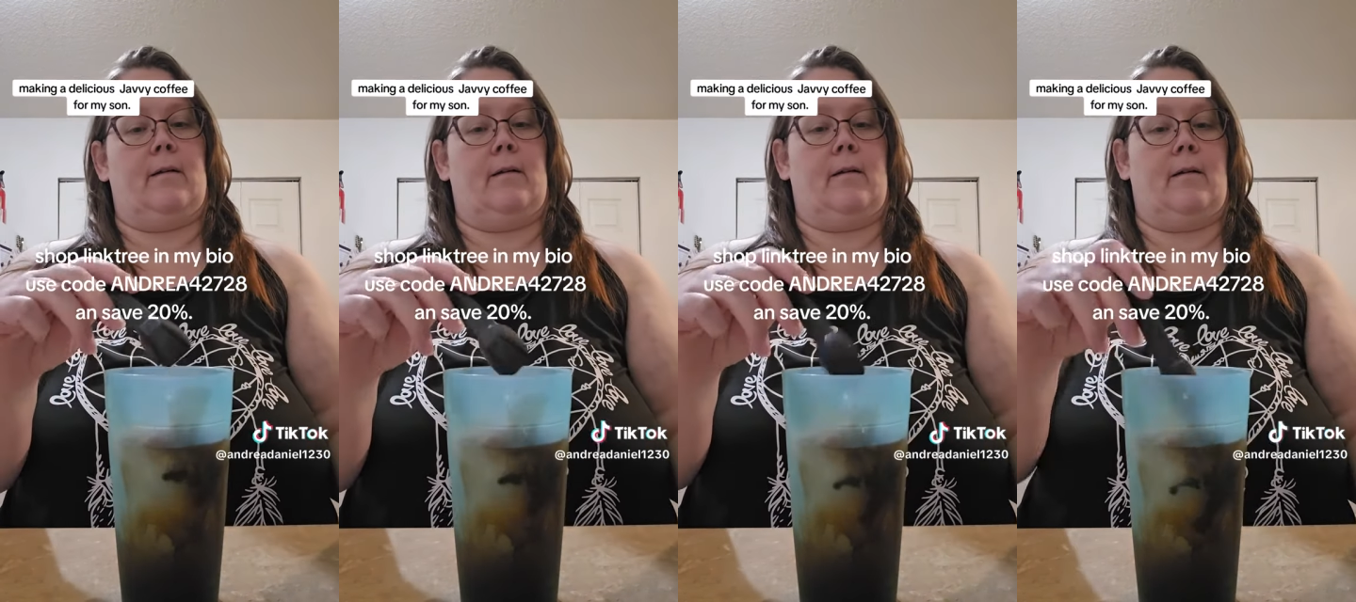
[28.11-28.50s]

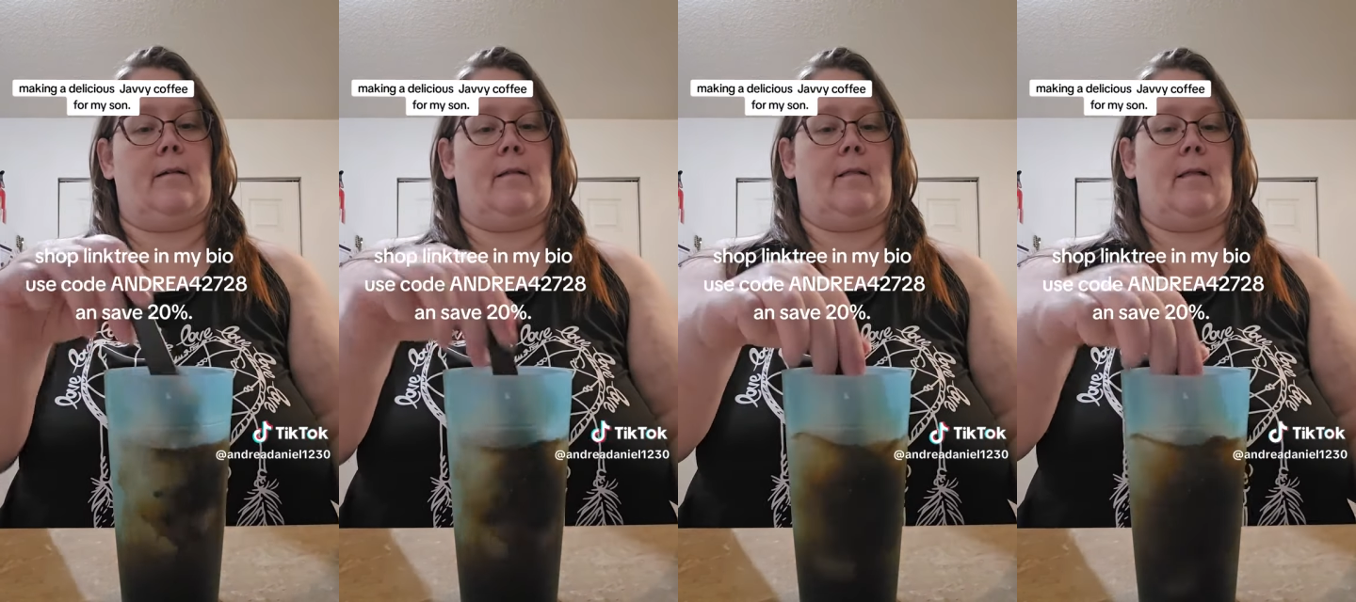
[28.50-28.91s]

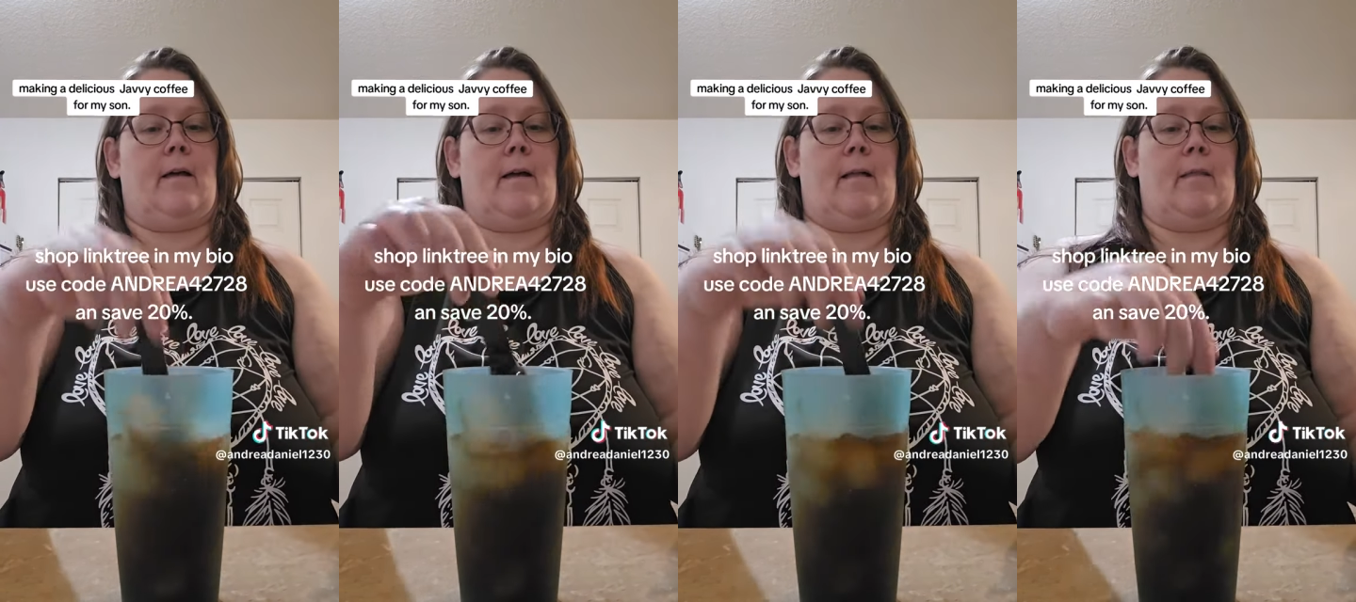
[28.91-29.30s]

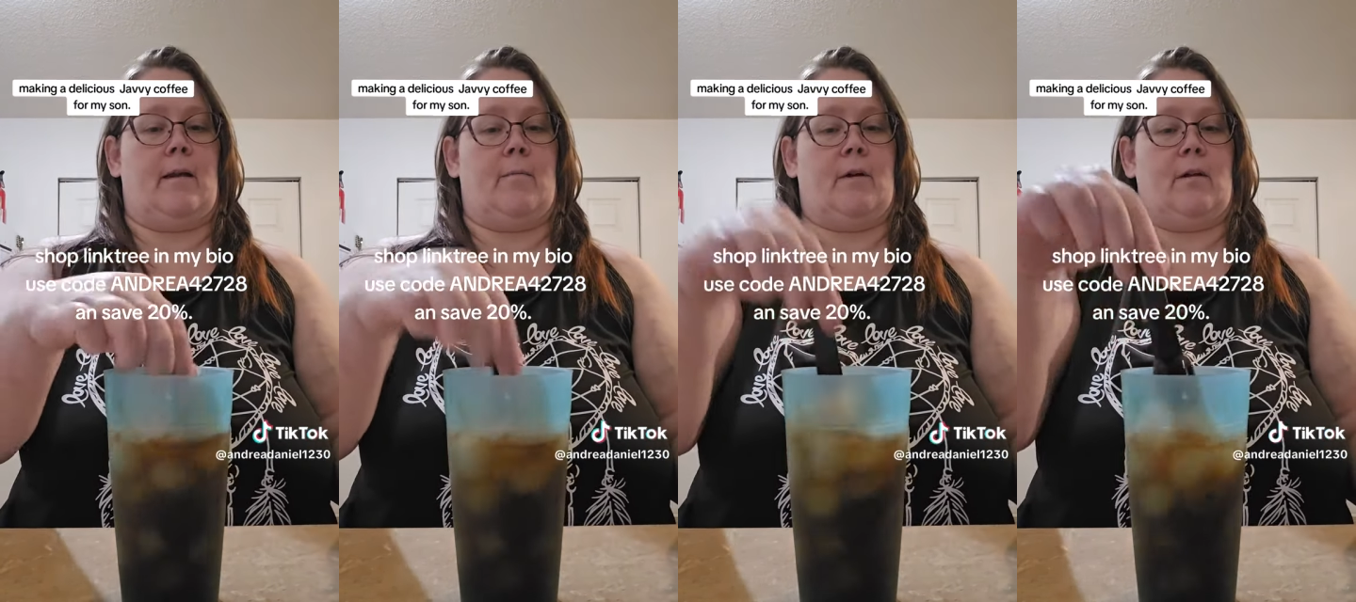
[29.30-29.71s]
And then
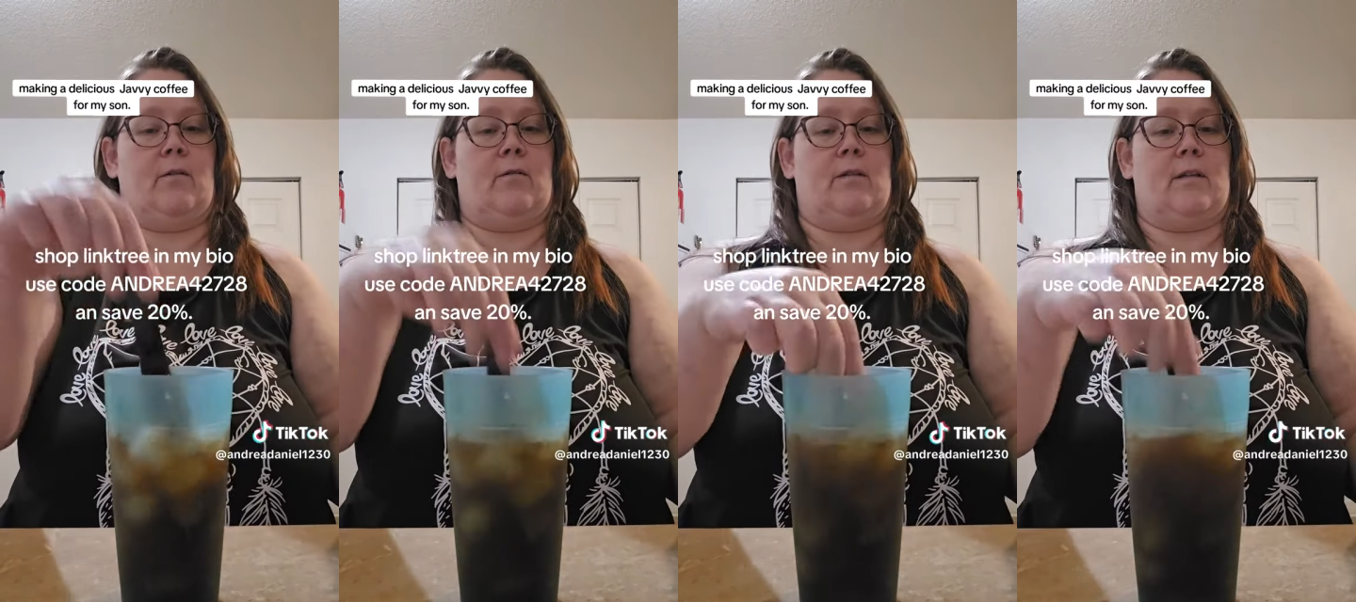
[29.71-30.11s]
I'm going to
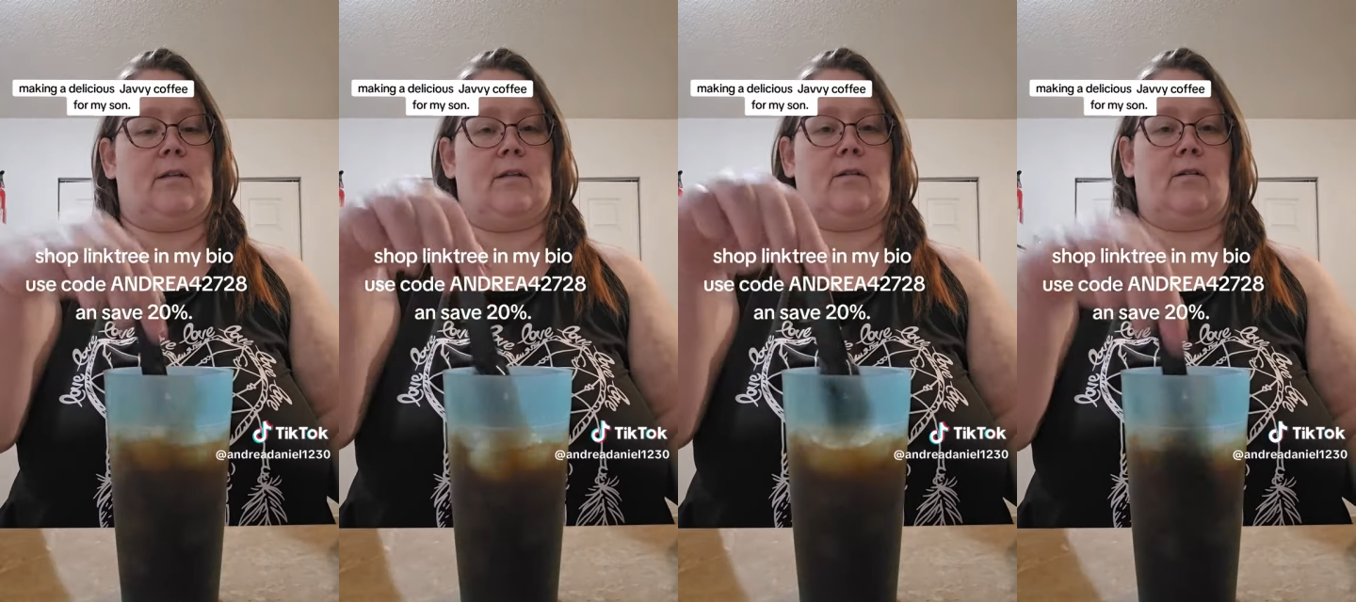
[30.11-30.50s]
use this
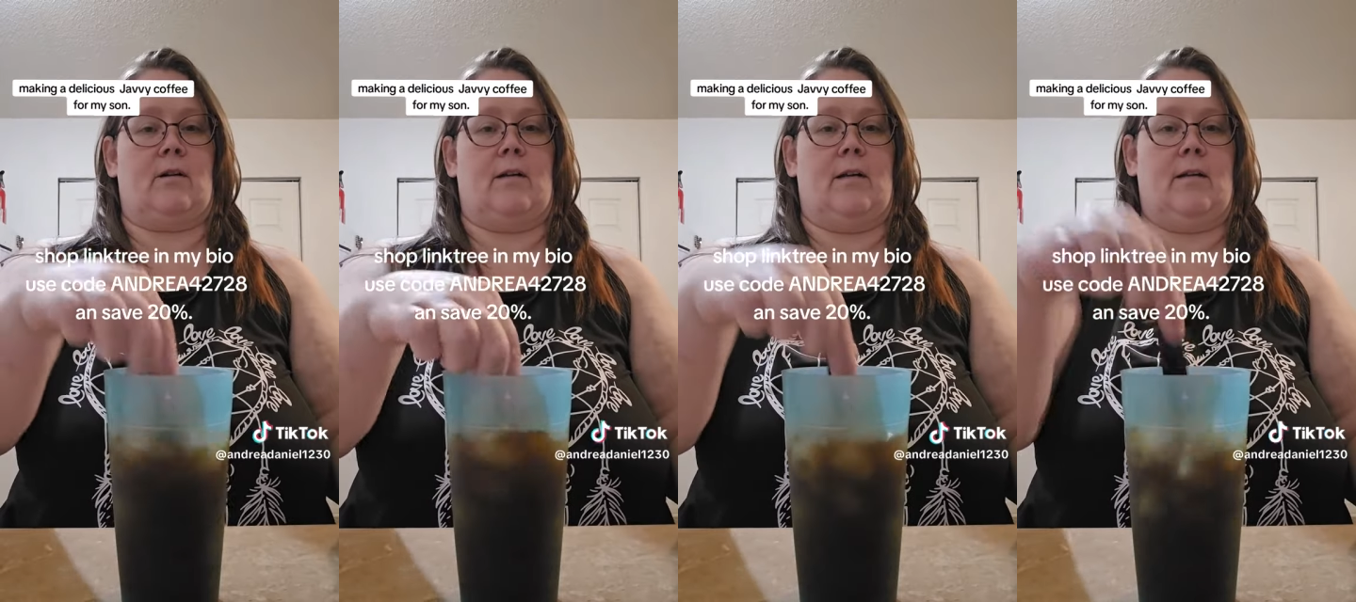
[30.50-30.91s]
to
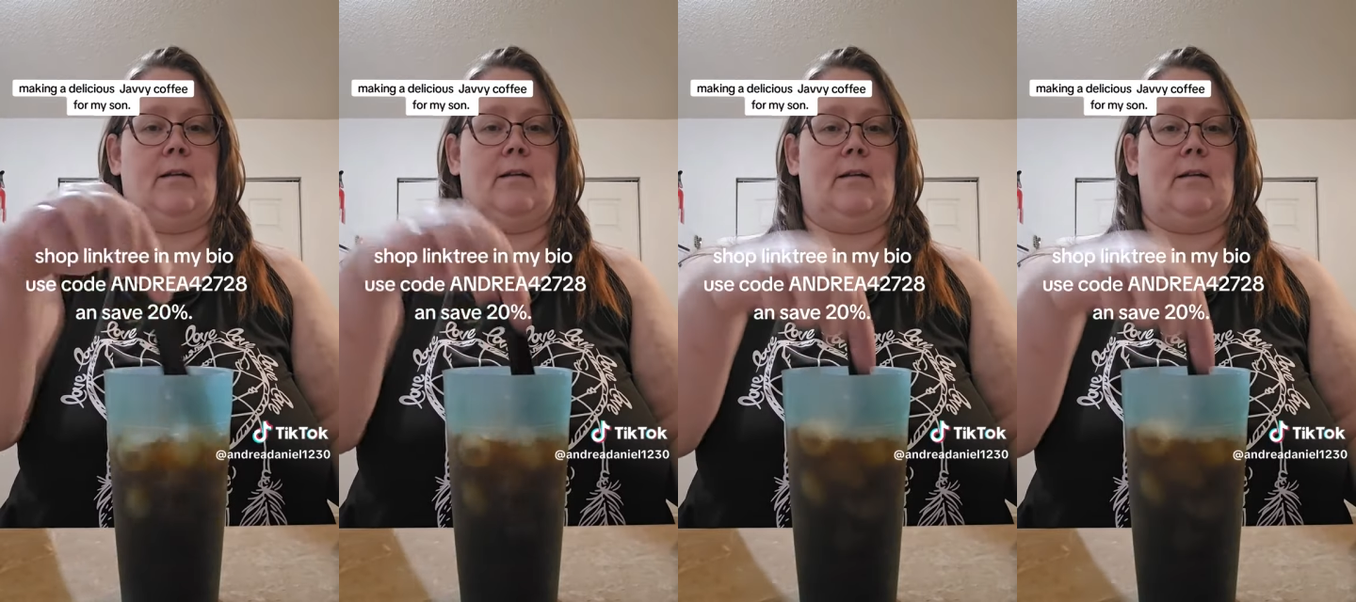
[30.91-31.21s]
stir it in.